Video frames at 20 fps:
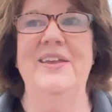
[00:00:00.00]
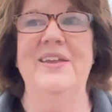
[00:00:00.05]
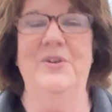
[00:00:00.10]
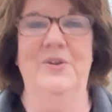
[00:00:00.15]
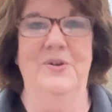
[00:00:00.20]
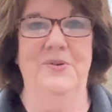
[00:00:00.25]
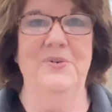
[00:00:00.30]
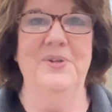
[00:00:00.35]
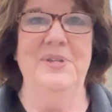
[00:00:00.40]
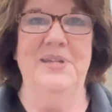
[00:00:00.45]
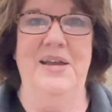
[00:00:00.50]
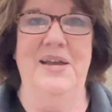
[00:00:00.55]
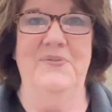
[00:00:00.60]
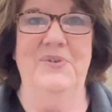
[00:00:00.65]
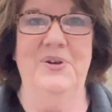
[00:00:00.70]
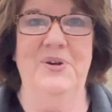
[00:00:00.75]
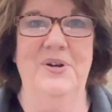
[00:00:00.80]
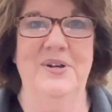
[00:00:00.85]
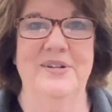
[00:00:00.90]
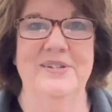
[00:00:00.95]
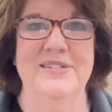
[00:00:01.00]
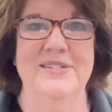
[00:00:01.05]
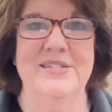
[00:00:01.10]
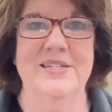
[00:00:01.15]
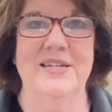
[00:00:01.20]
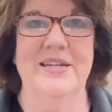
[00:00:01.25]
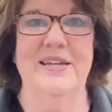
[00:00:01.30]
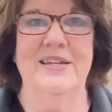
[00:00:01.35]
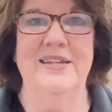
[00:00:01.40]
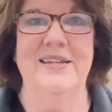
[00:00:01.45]
you don't really have gardens
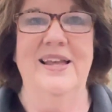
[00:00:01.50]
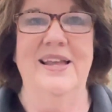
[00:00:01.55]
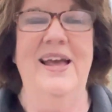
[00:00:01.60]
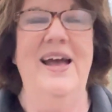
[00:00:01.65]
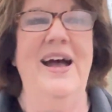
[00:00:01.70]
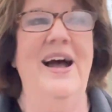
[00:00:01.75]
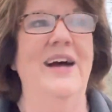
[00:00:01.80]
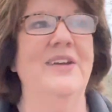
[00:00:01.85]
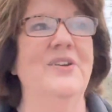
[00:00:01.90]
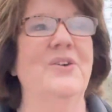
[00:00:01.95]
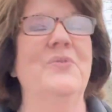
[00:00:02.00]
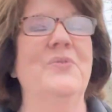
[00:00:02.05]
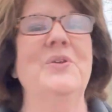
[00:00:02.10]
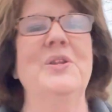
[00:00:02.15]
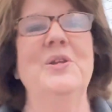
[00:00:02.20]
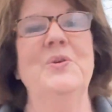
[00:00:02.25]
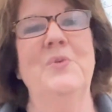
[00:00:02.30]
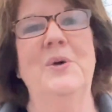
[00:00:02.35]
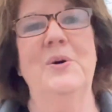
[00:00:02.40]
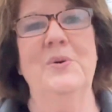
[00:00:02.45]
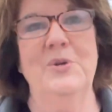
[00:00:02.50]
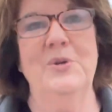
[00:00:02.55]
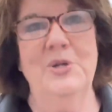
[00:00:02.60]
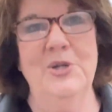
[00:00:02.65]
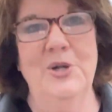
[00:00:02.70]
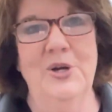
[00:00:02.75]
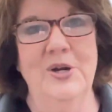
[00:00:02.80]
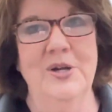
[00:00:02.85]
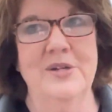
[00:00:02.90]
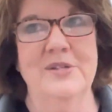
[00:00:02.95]
yet. I don't really want
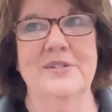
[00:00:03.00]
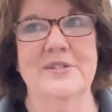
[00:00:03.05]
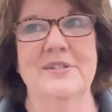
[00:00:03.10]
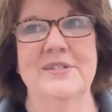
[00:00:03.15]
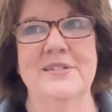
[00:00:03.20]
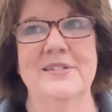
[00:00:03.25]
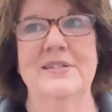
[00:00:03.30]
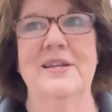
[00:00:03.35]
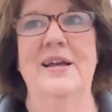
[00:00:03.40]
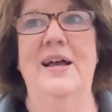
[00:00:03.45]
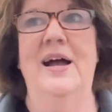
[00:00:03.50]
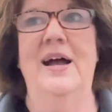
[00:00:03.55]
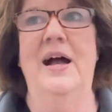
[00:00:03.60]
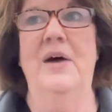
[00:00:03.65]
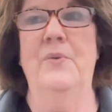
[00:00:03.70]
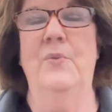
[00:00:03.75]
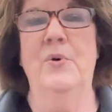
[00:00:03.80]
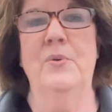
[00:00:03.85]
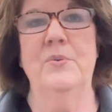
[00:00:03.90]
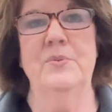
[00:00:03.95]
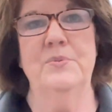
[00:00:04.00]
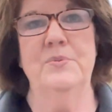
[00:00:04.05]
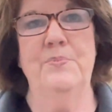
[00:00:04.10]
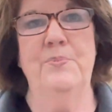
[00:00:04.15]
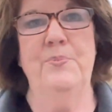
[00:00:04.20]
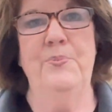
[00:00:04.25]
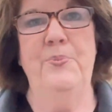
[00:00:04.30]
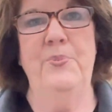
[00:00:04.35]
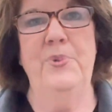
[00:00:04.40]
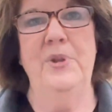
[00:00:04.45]
gardens. I want
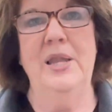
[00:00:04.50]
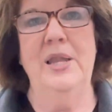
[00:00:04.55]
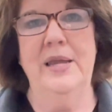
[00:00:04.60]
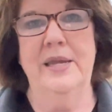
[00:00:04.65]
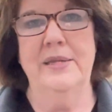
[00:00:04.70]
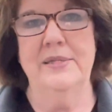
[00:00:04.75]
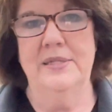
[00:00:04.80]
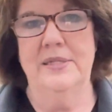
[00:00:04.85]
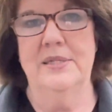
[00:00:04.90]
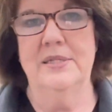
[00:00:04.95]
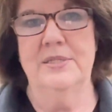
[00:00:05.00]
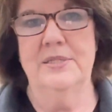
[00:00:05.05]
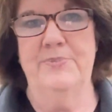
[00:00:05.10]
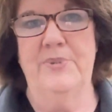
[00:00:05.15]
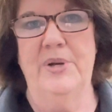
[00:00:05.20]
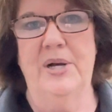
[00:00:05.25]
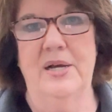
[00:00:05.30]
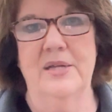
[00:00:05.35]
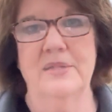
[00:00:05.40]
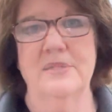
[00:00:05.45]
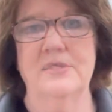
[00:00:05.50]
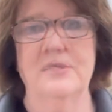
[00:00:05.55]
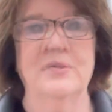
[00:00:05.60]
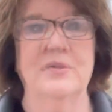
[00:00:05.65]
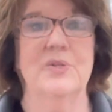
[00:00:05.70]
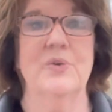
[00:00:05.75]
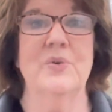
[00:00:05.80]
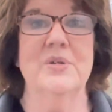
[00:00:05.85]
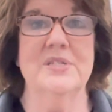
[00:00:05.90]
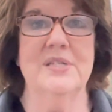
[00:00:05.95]
planting spots.
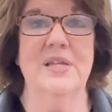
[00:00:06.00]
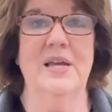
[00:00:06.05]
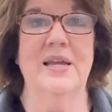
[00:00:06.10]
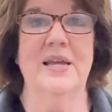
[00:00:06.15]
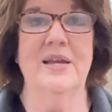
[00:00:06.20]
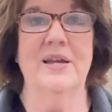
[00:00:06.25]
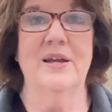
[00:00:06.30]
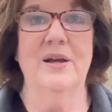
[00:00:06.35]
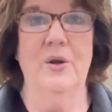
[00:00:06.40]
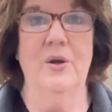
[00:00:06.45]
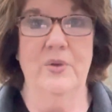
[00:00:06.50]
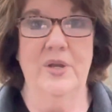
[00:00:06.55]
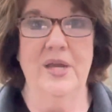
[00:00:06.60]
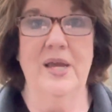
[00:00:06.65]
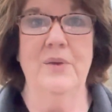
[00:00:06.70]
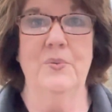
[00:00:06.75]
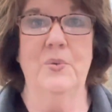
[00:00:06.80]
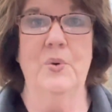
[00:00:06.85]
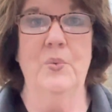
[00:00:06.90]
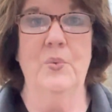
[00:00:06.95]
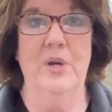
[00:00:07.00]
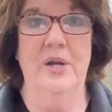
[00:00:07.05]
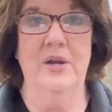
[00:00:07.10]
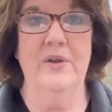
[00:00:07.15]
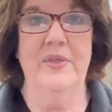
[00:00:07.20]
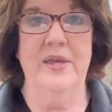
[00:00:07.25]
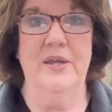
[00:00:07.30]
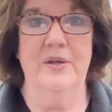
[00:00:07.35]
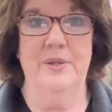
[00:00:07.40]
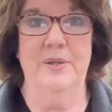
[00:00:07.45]
So it's like, okay, well, where are
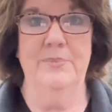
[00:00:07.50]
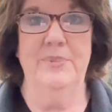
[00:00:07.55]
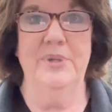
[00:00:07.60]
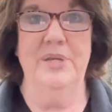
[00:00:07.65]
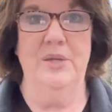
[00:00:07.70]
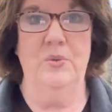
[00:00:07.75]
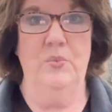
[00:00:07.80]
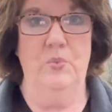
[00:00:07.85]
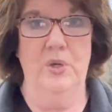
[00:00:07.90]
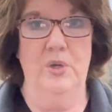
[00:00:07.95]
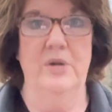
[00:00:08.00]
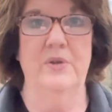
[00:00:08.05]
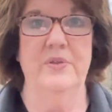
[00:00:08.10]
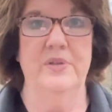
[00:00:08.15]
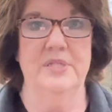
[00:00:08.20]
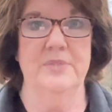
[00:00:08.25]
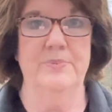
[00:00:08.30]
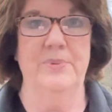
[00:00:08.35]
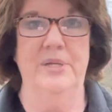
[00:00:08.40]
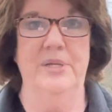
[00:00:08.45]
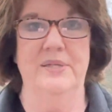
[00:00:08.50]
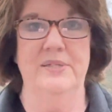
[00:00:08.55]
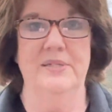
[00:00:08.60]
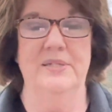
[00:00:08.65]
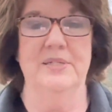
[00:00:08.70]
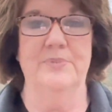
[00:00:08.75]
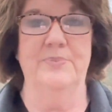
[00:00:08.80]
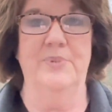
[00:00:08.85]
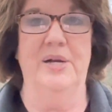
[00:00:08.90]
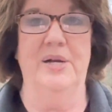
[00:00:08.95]
they going to be? Where are these
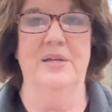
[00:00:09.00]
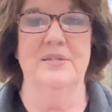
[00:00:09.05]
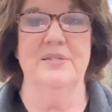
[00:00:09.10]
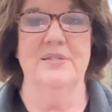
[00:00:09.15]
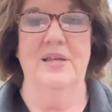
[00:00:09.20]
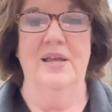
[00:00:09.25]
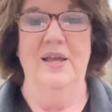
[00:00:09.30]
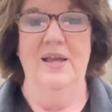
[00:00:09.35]
planting spots?